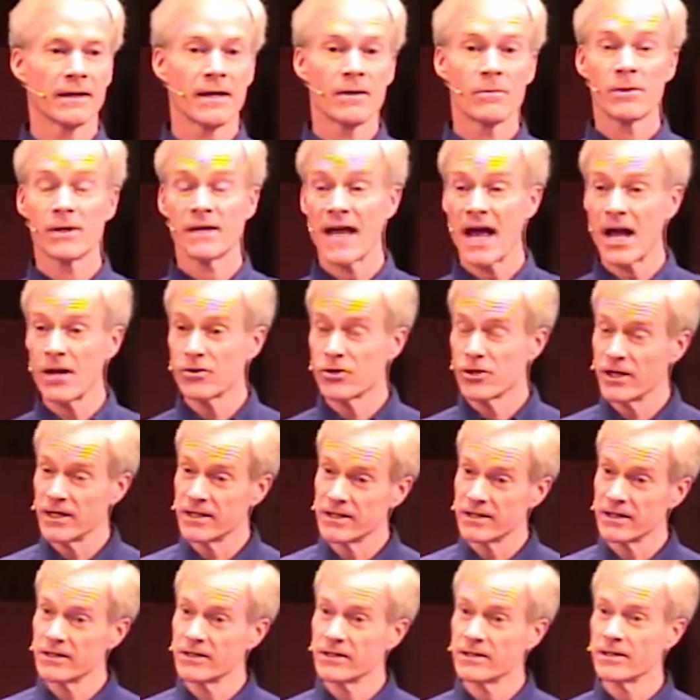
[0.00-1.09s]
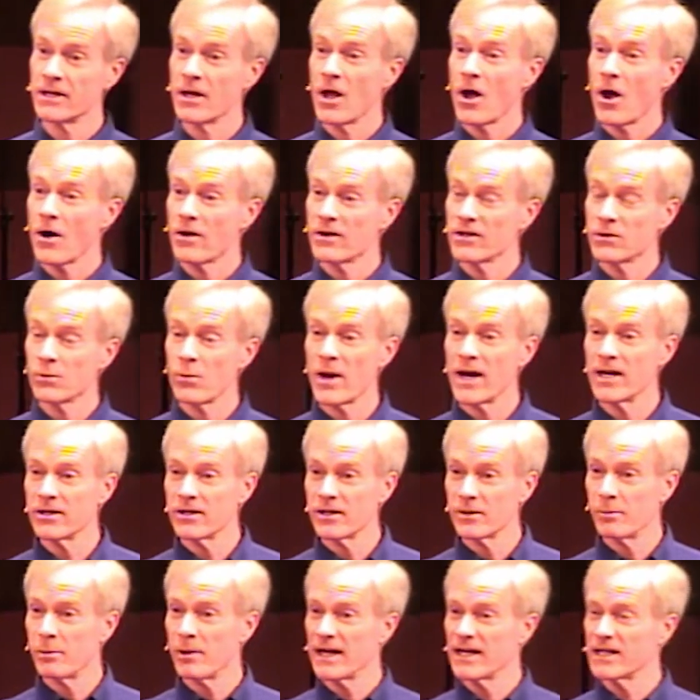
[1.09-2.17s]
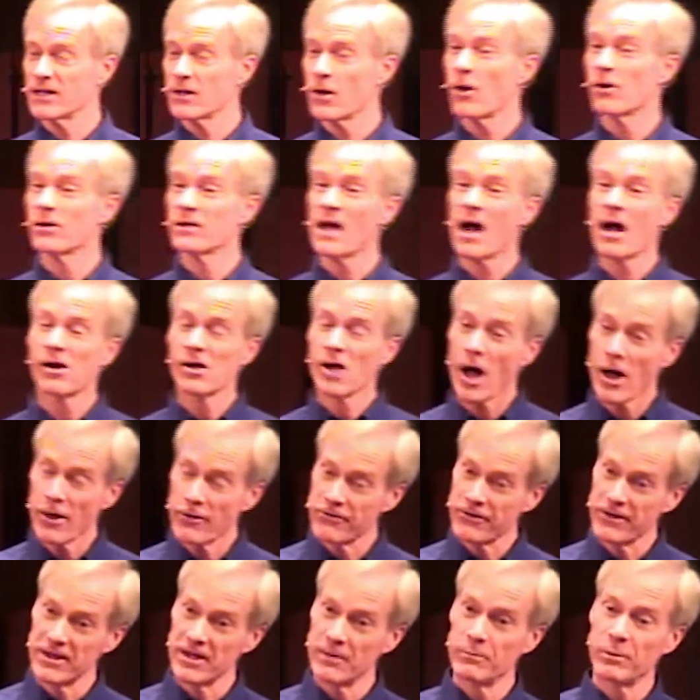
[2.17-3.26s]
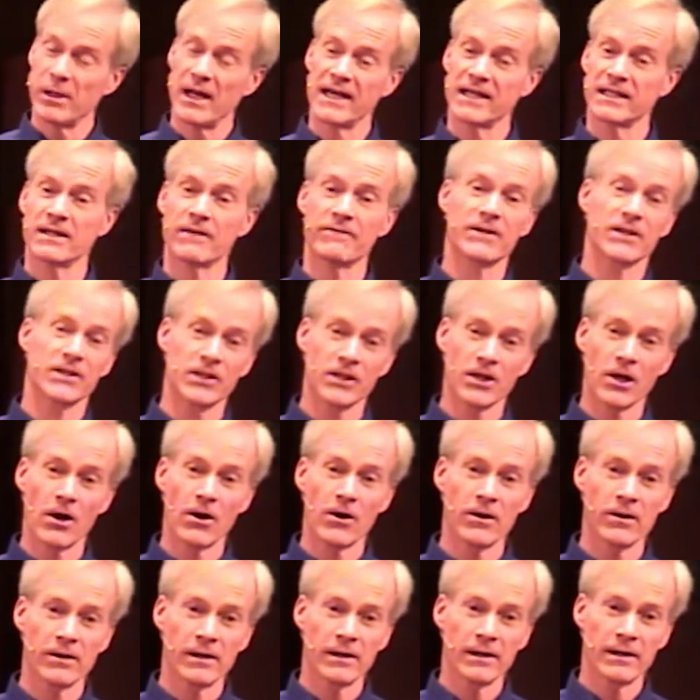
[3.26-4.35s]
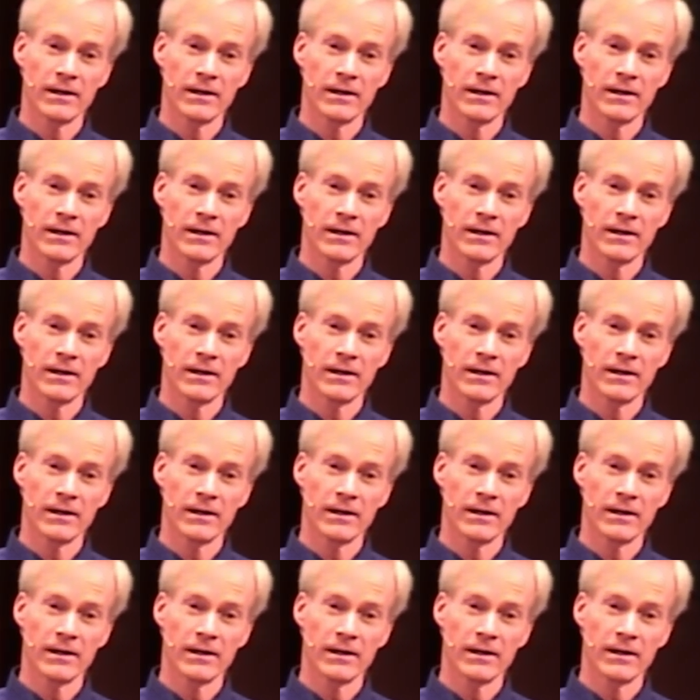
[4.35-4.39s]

But now Jesus, on his way to the place called Golgotha, the place of the skull,